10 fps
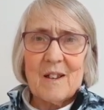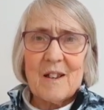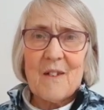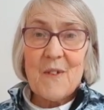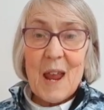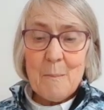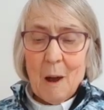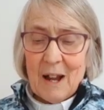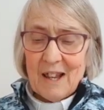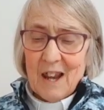that they
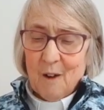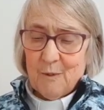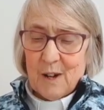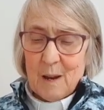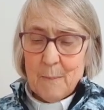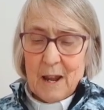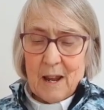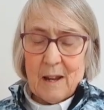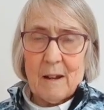might lovely be